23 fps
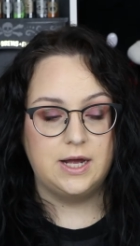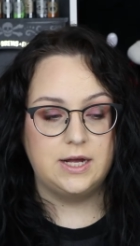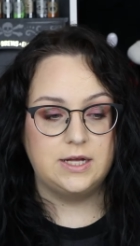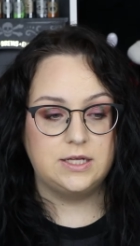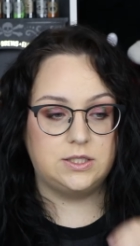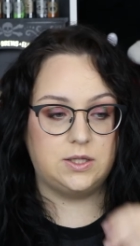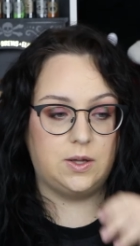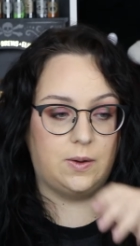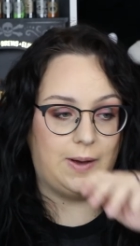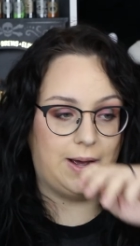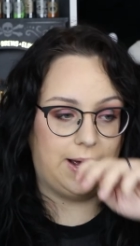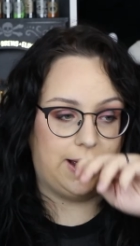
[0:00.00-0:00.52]

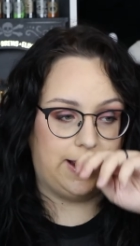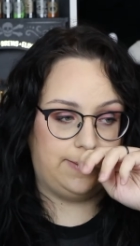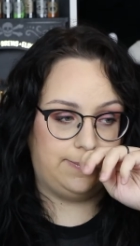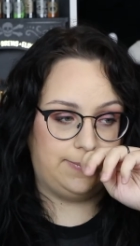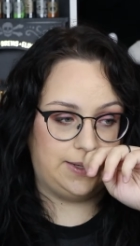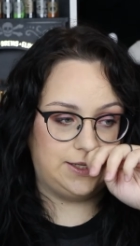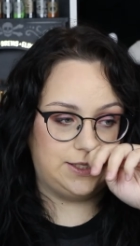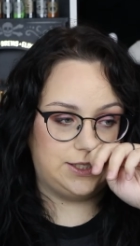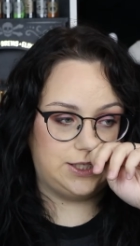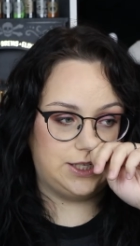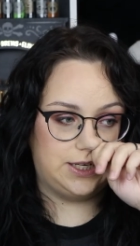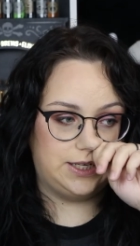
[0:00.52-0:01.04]
So I
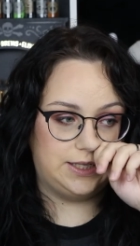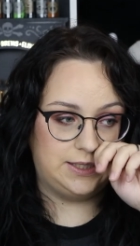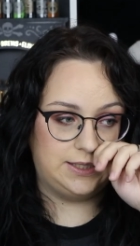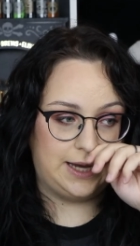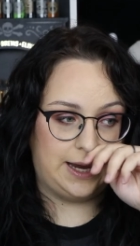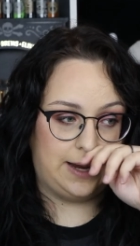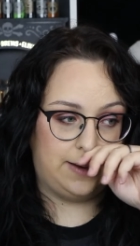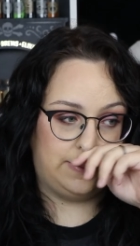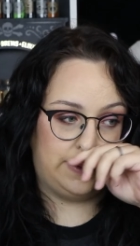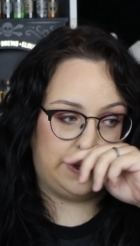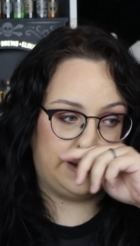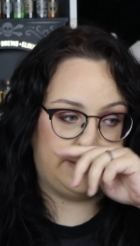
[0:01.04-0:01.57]
mentioned
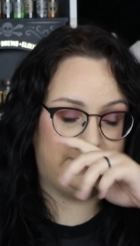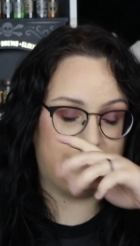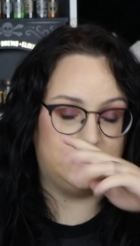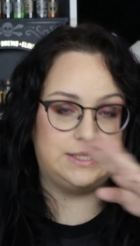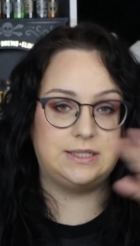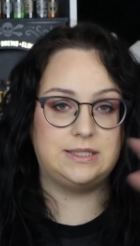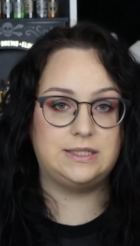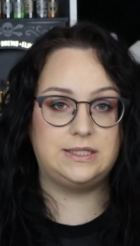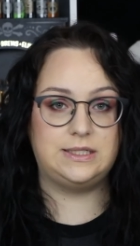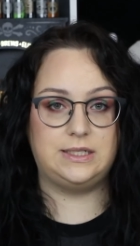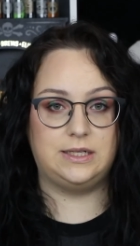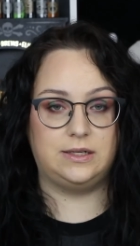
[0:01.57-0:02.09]
how I was
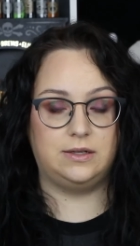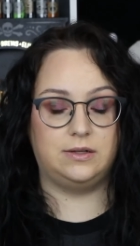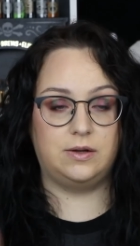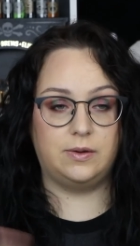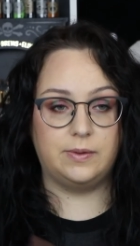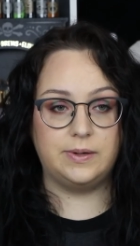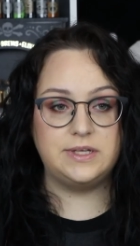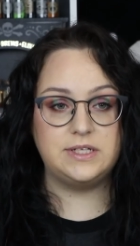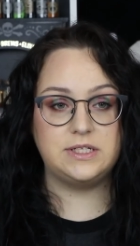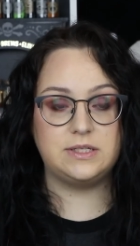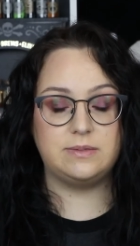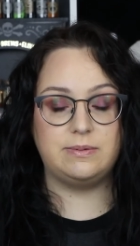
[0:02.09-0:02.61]
still
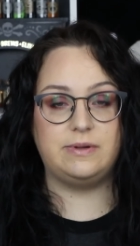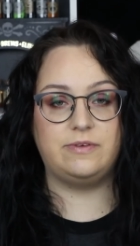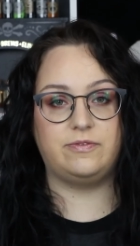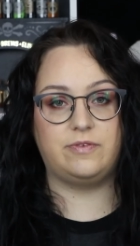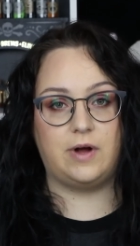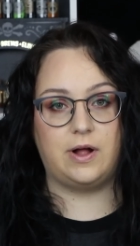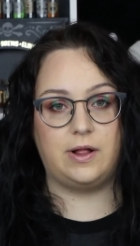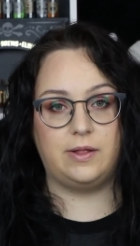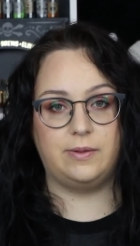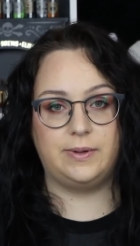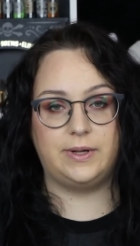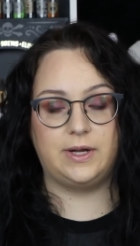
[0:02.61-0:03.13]
going to be
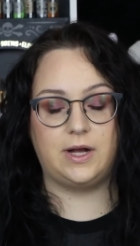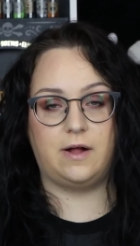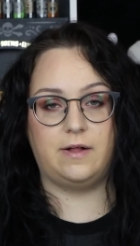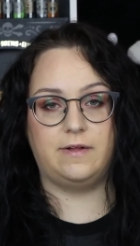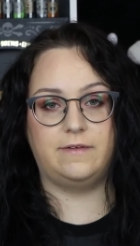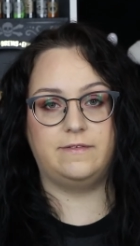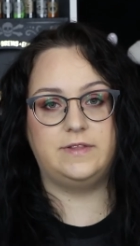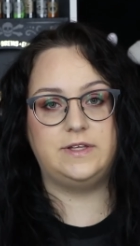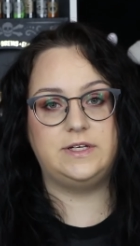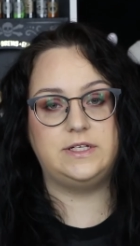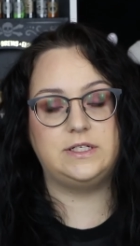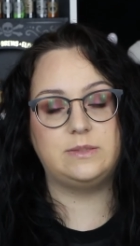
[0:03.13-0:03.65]
following all
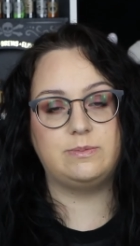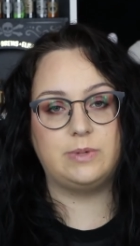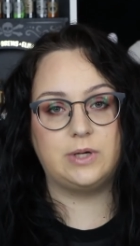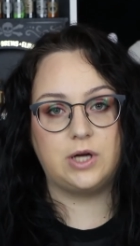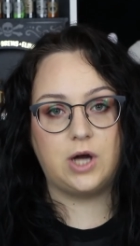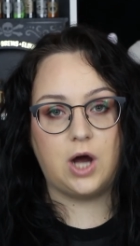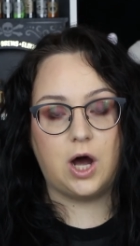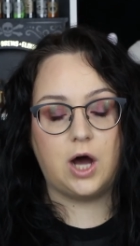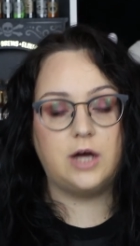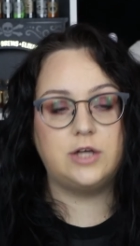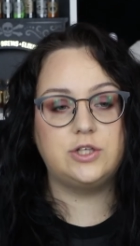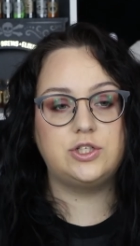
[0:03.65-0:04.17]
of these
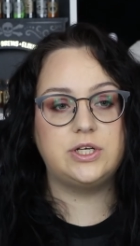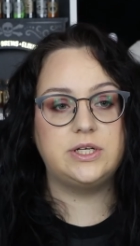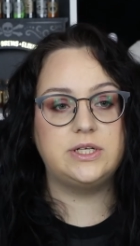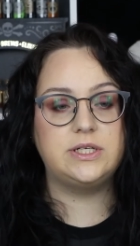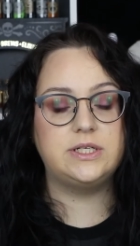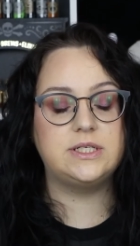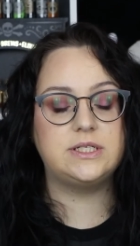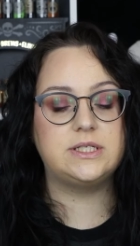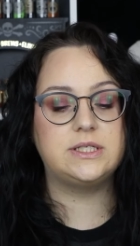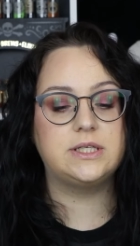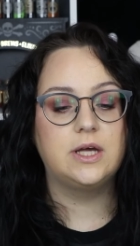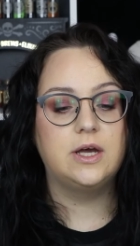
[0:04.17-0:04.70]

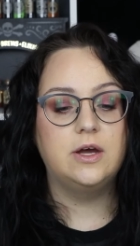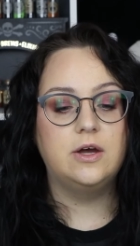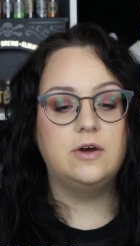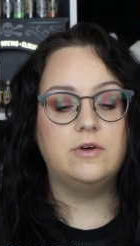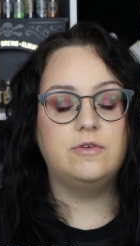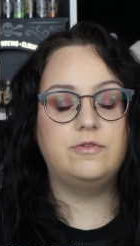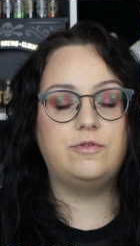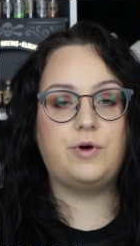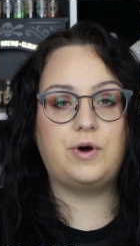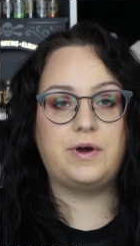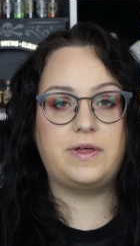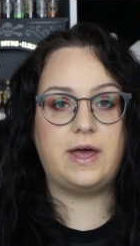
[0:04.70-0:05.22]
precautions
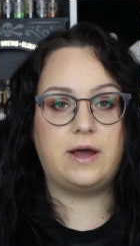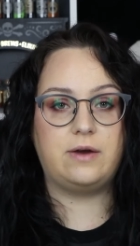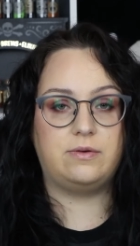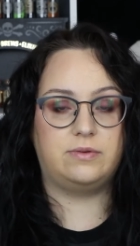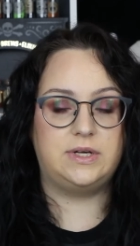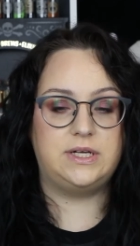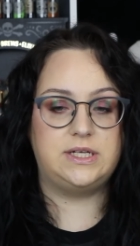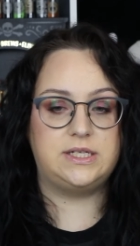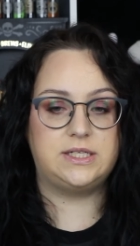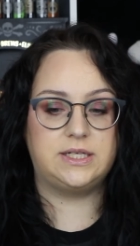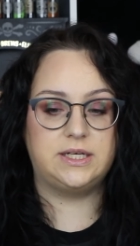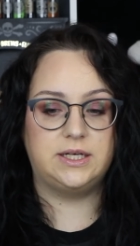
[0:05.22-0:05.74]
for that
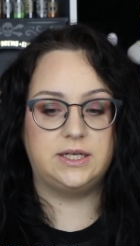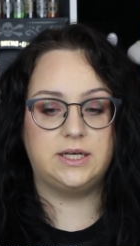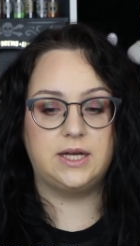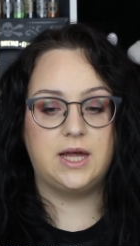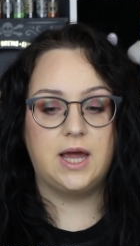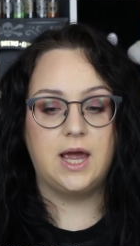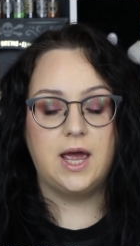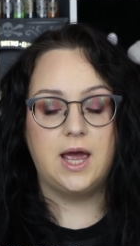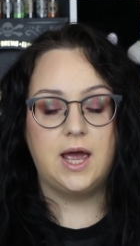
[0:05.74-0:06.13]
reason,